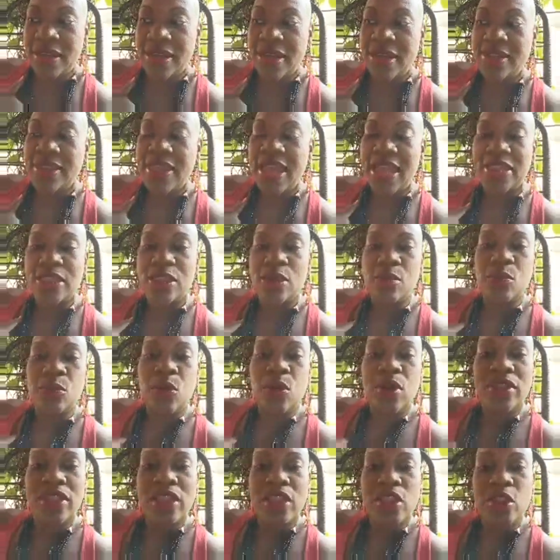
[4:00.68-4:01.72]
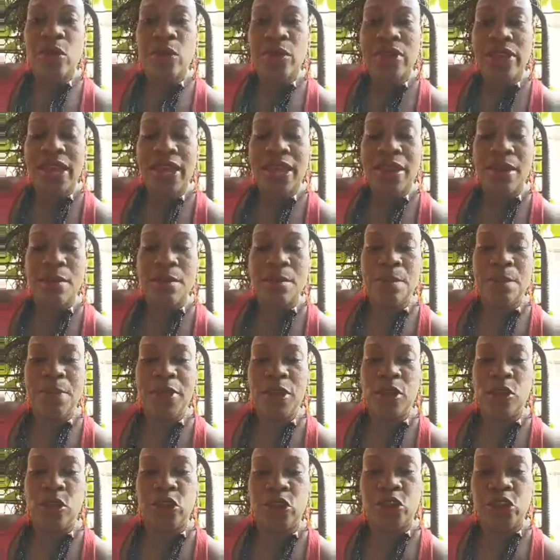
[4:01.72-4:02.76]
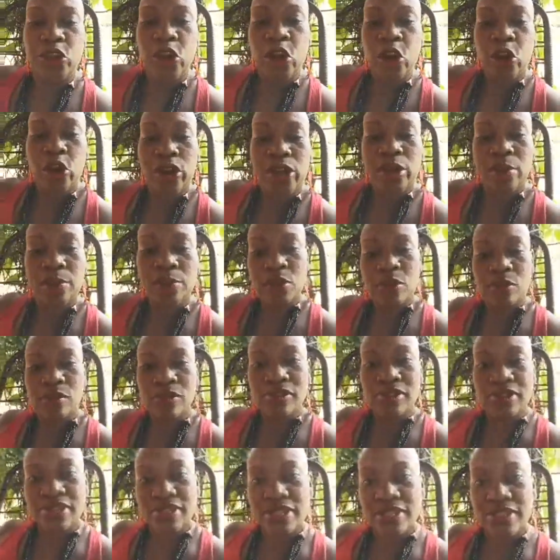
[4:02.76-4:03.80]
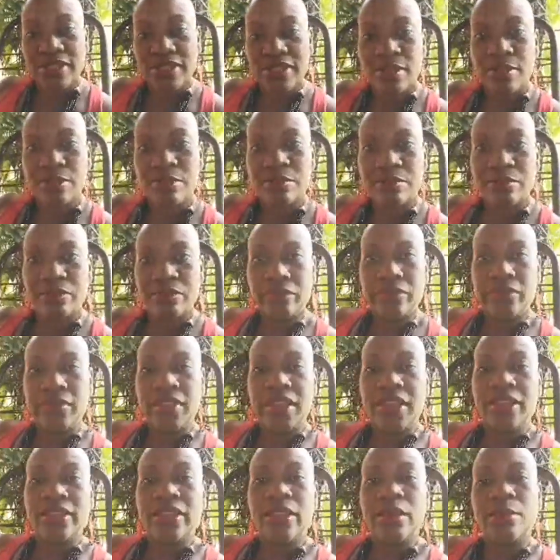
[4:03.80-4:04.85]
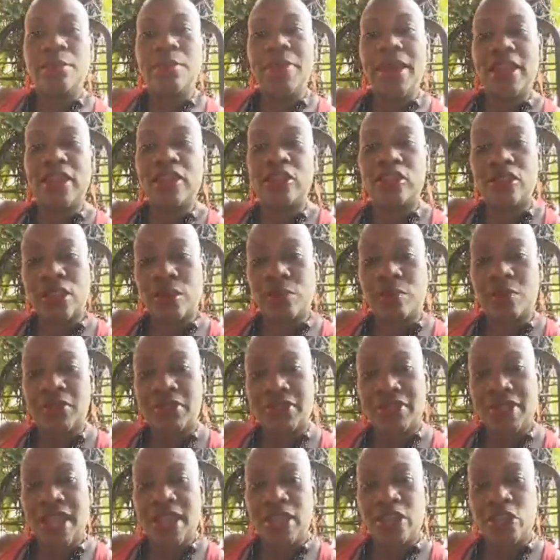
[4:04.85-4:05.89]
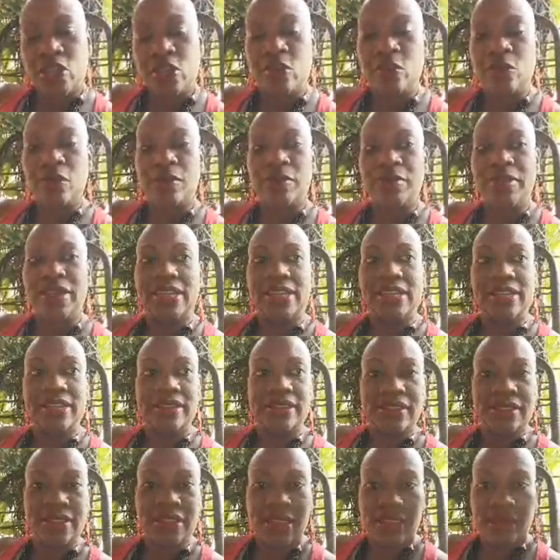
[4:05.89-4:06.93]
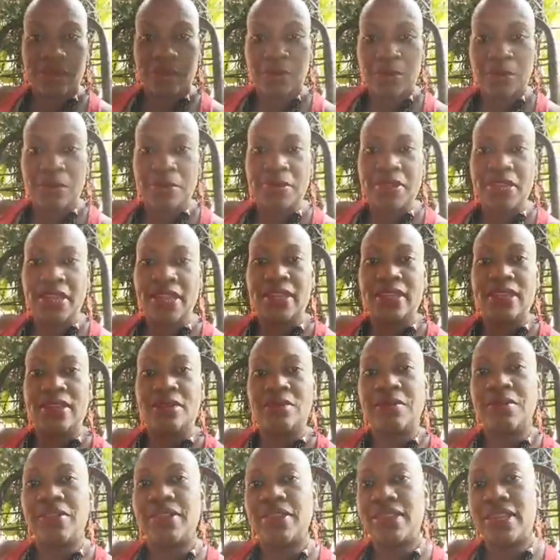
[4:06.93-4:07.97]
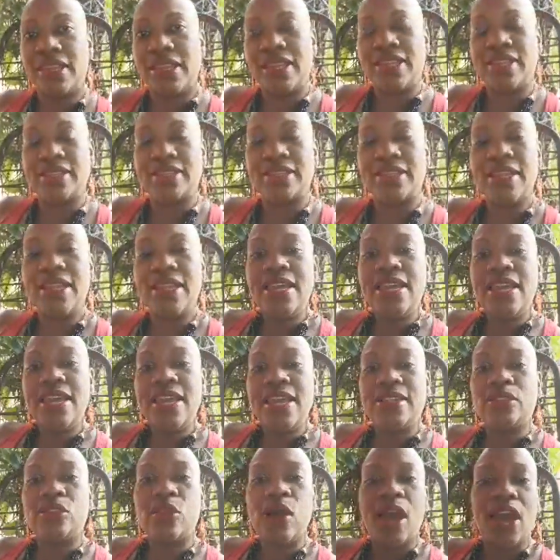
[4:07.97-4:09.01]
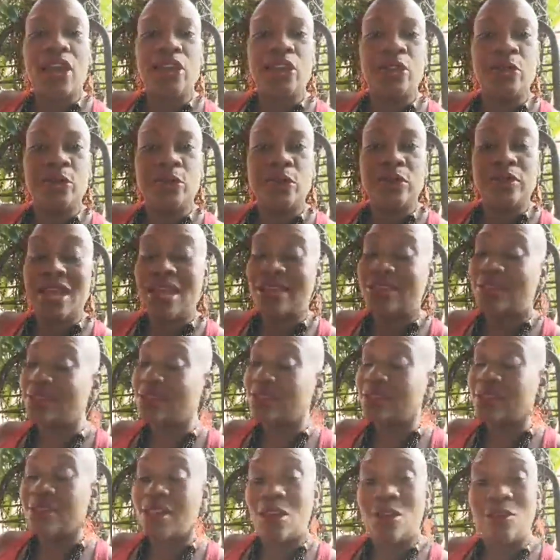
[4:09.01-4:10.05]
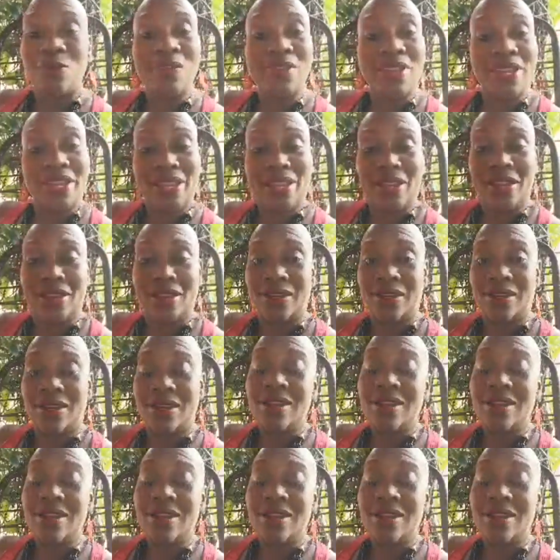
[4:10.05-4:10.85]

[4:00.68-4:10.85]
that the more that you can build your immune system, the better it's going to protect you from getting sick, from getting different things. And so how do you do that? Self-care.